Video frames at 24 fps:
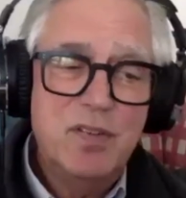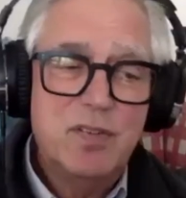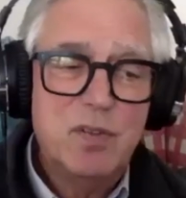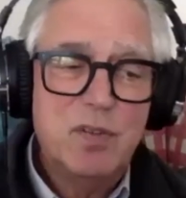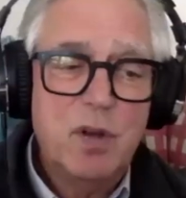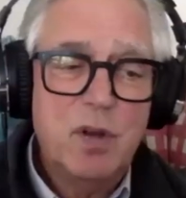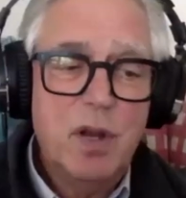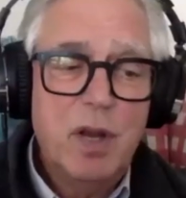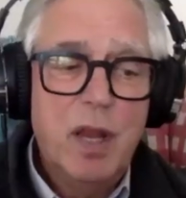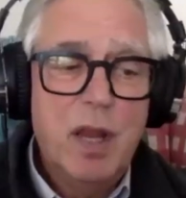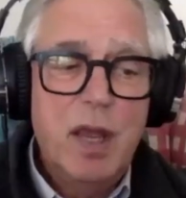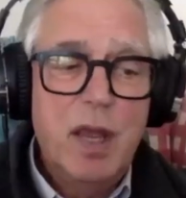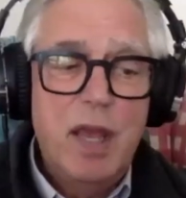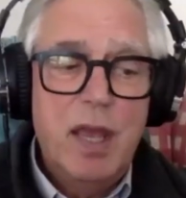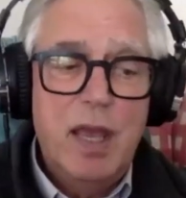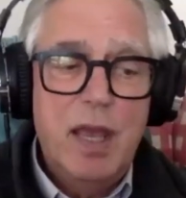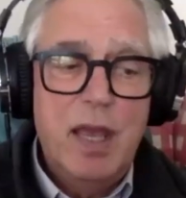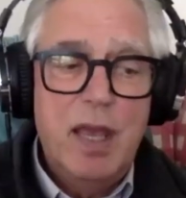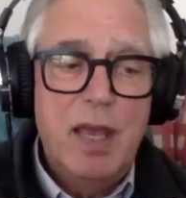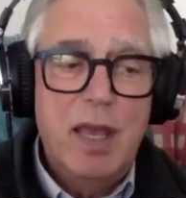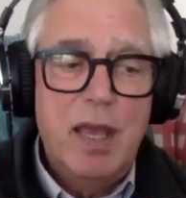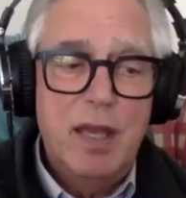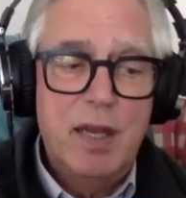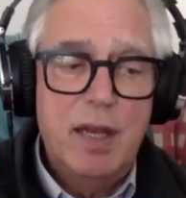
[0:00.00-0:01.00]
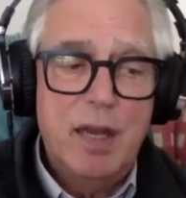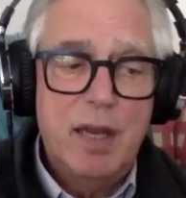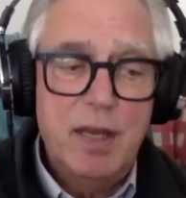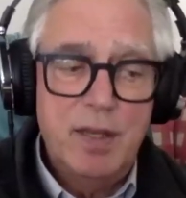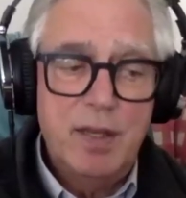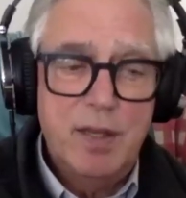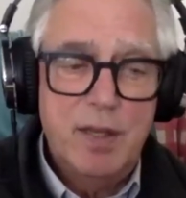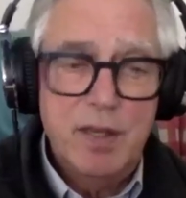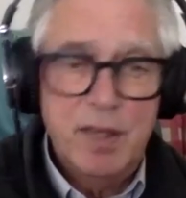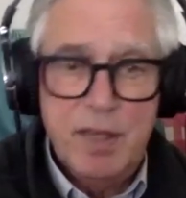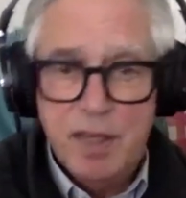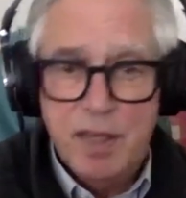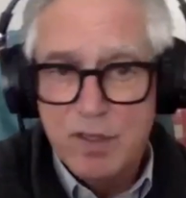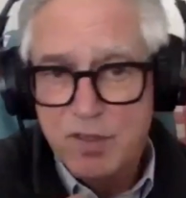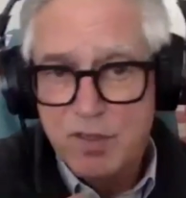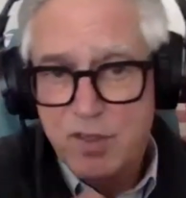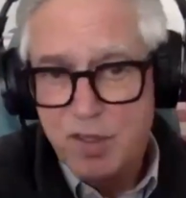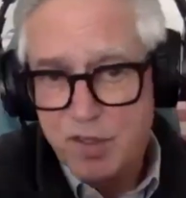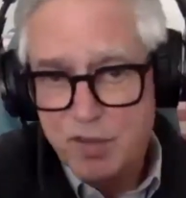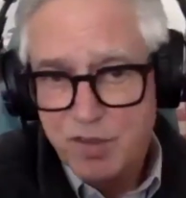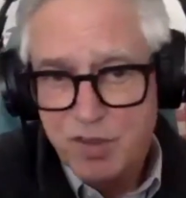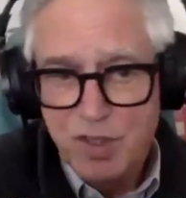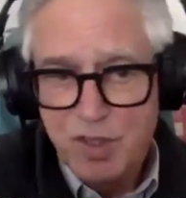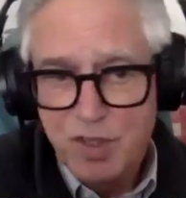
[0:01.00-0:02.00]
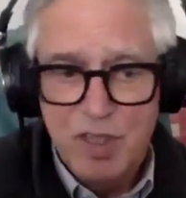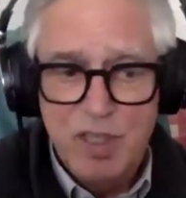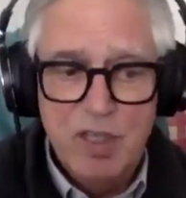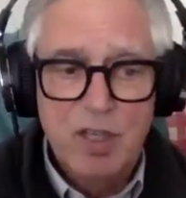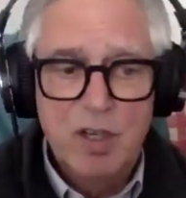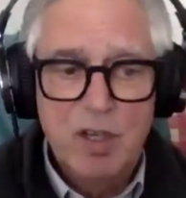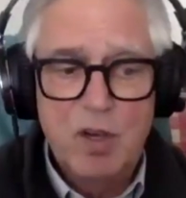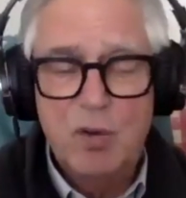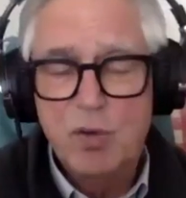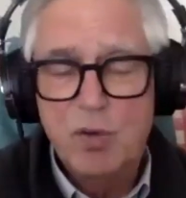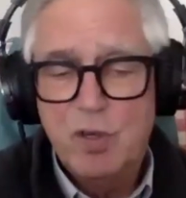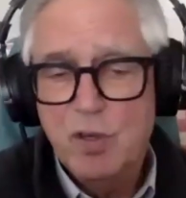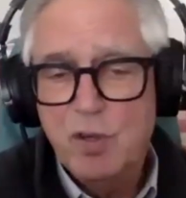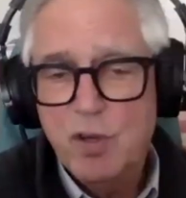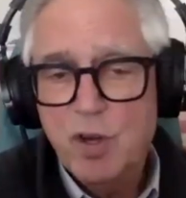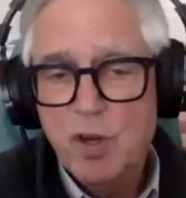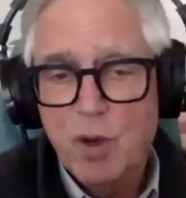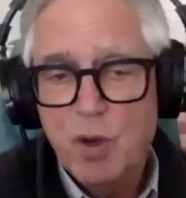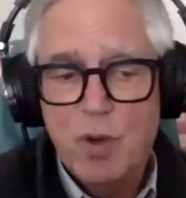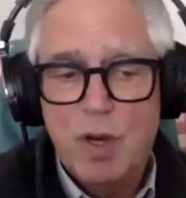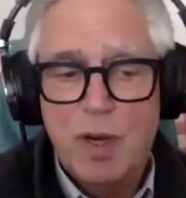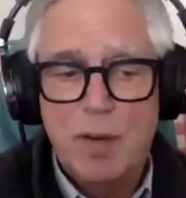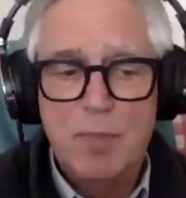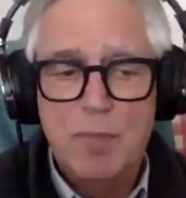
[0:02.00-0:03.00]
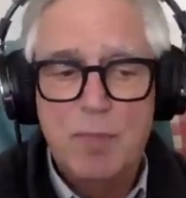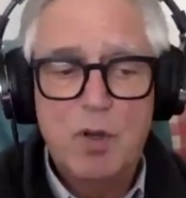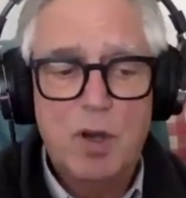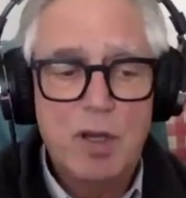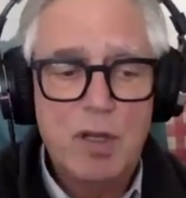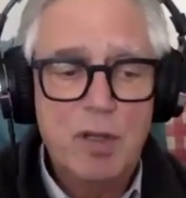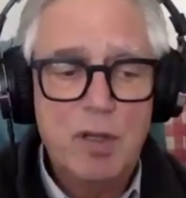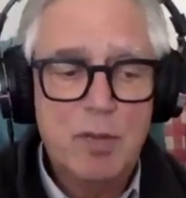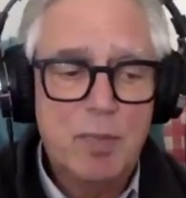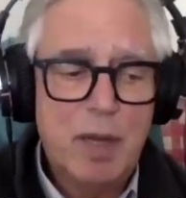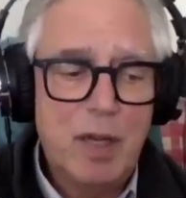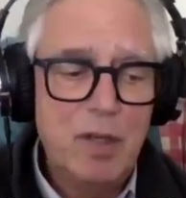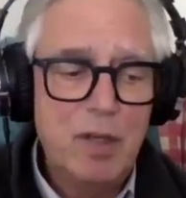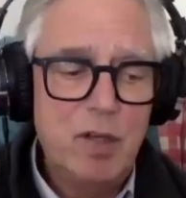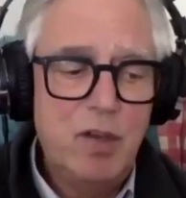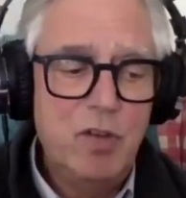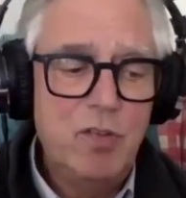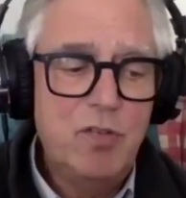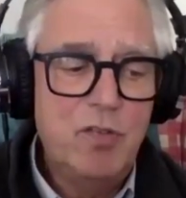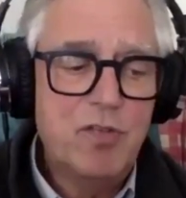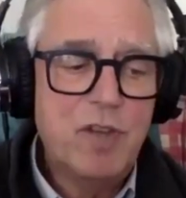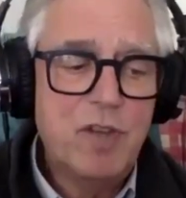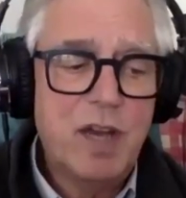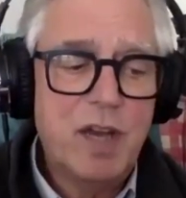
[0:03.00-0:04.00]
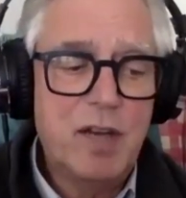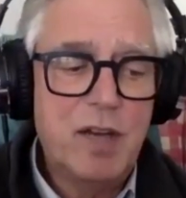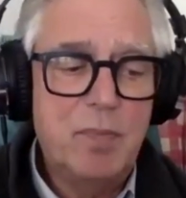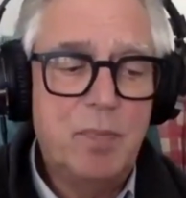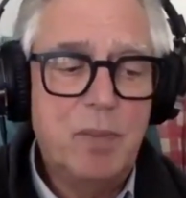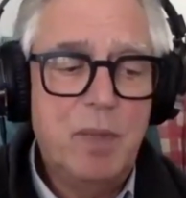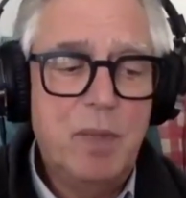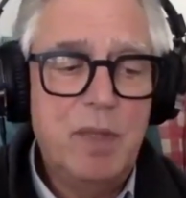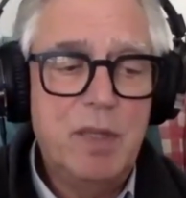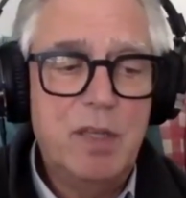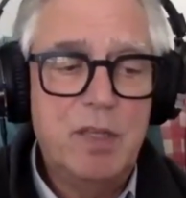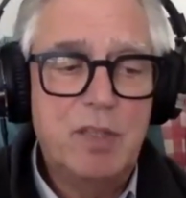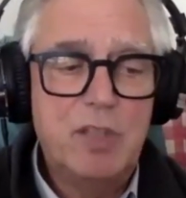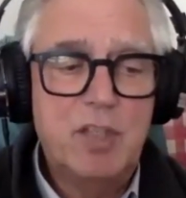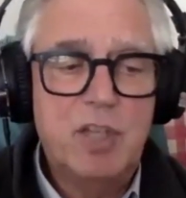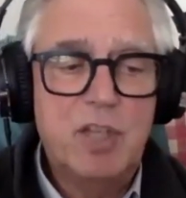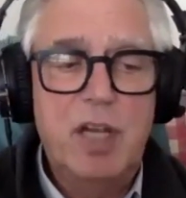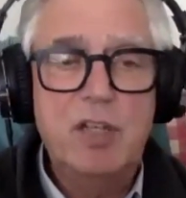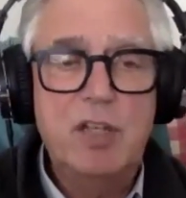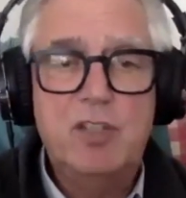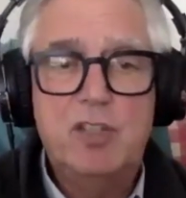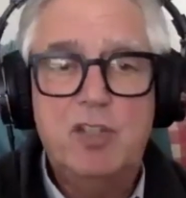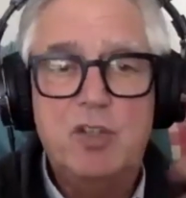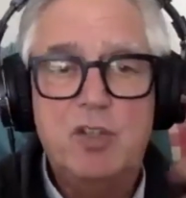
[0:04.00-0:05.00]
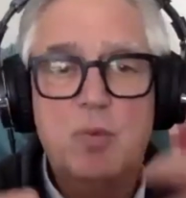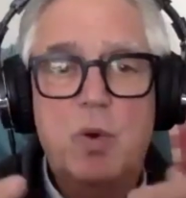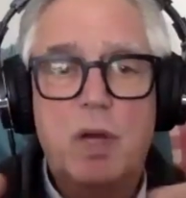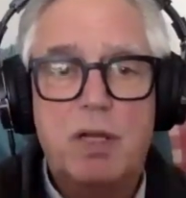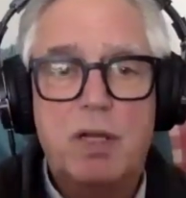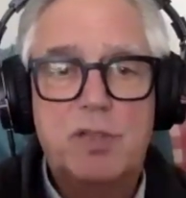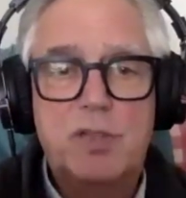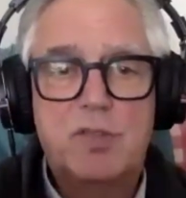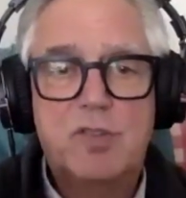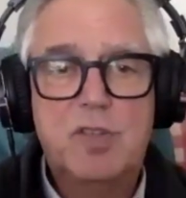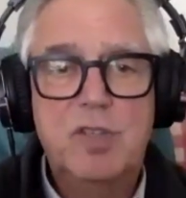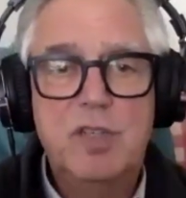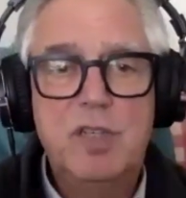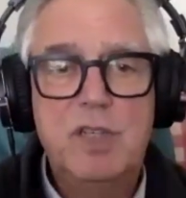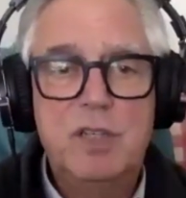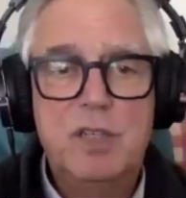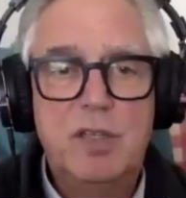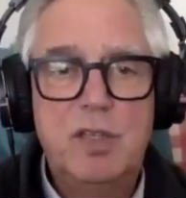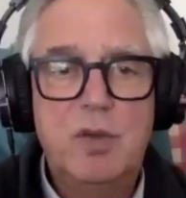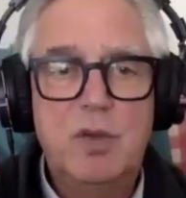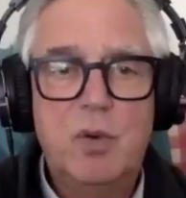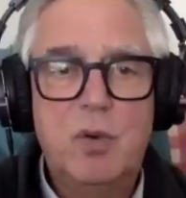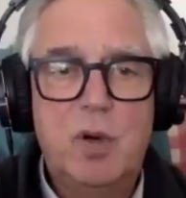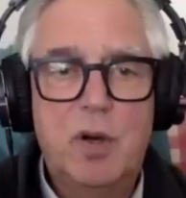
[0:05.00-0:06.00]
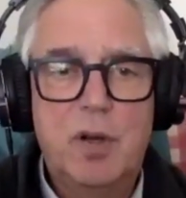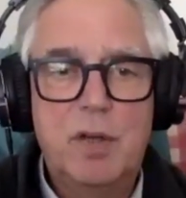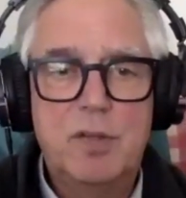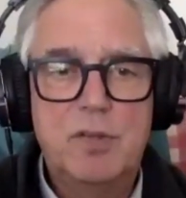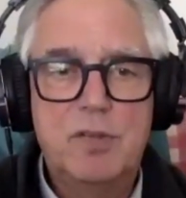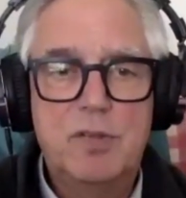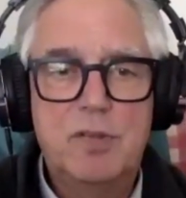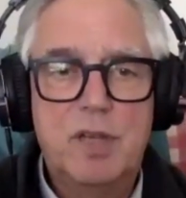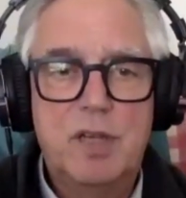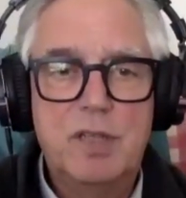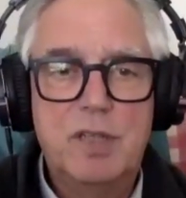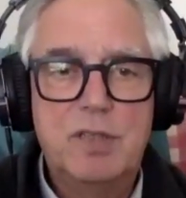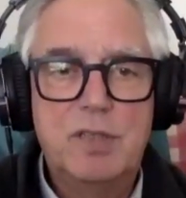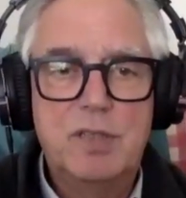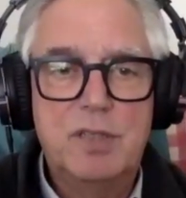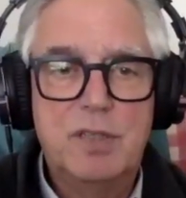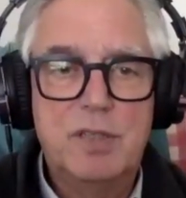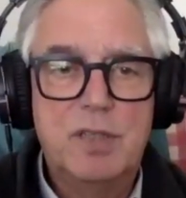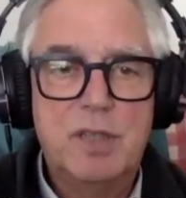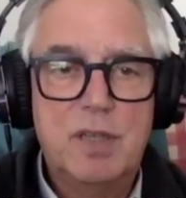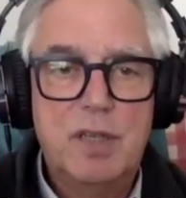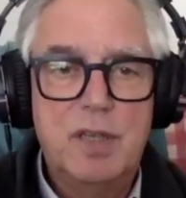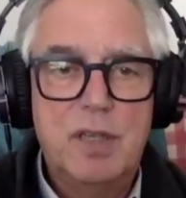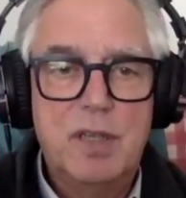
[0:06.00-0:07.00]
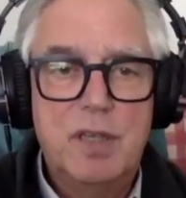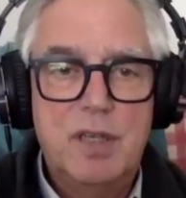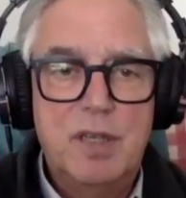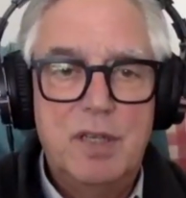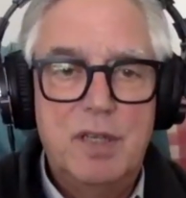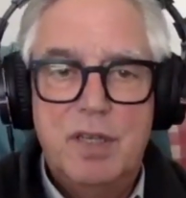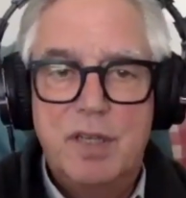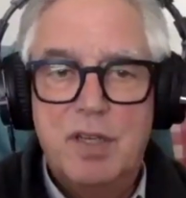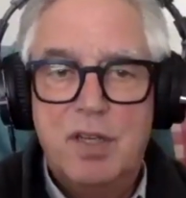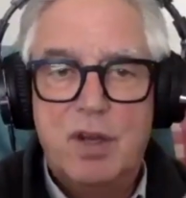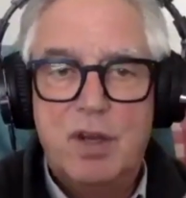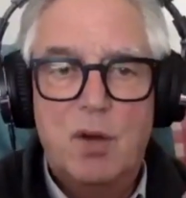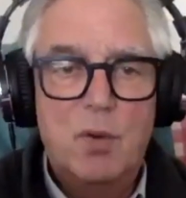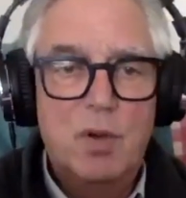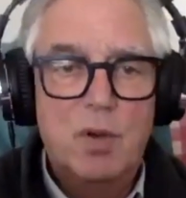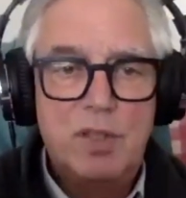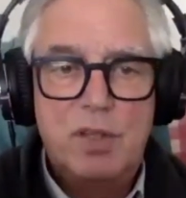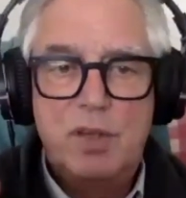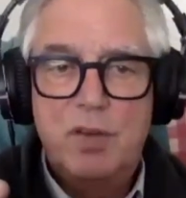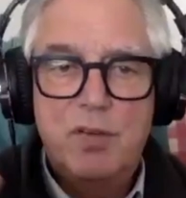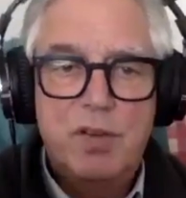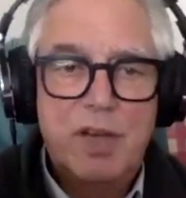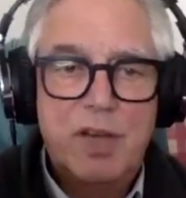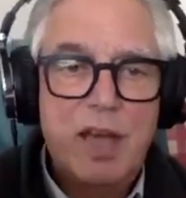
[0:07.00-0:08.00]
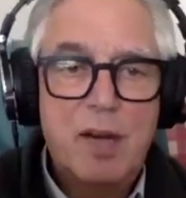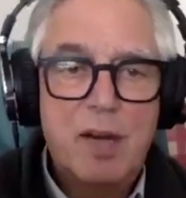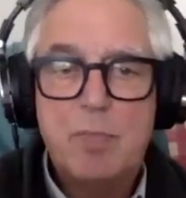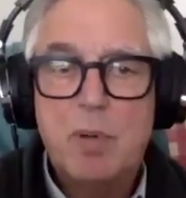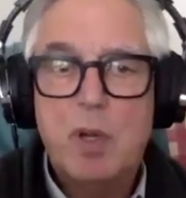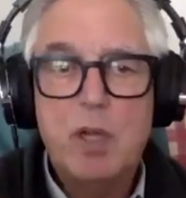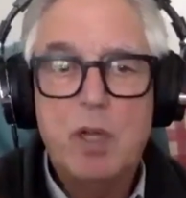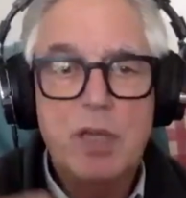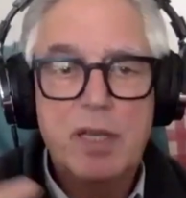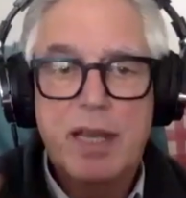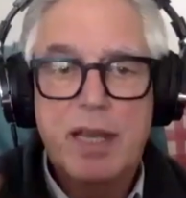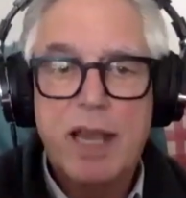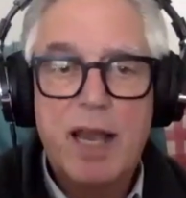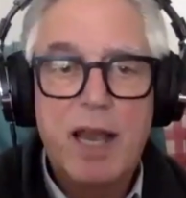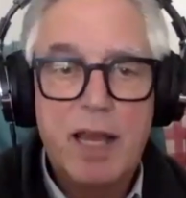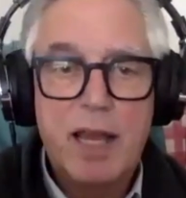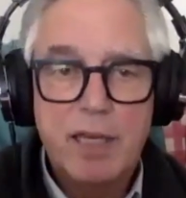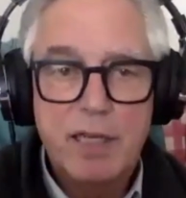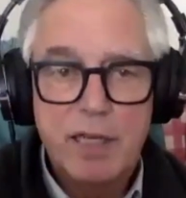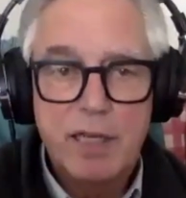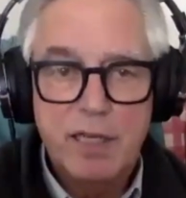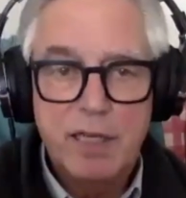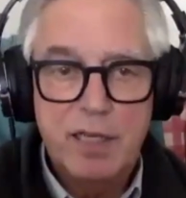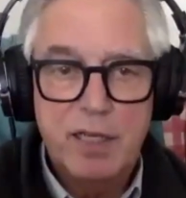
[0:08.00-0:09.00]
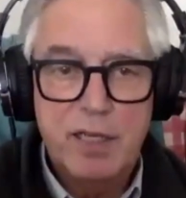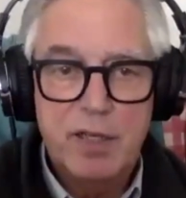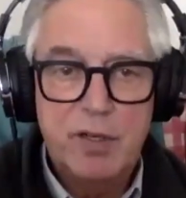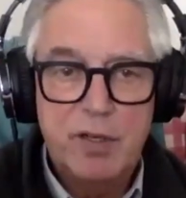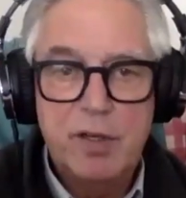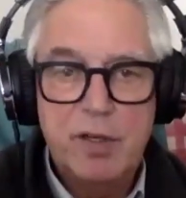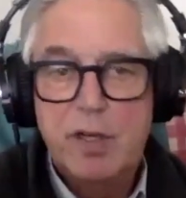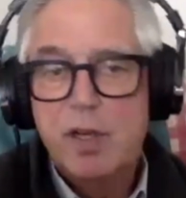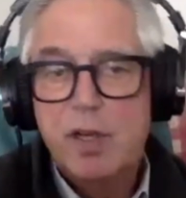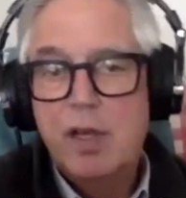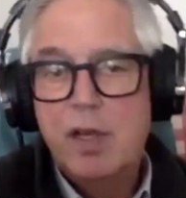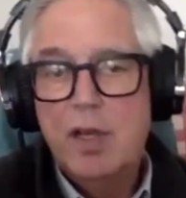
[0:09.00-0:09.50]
sir, and I think as the CEO, you know what I'm talking about. You've got to be the change you want to see in the organization. You know, it, you got to pull a Gandhi here.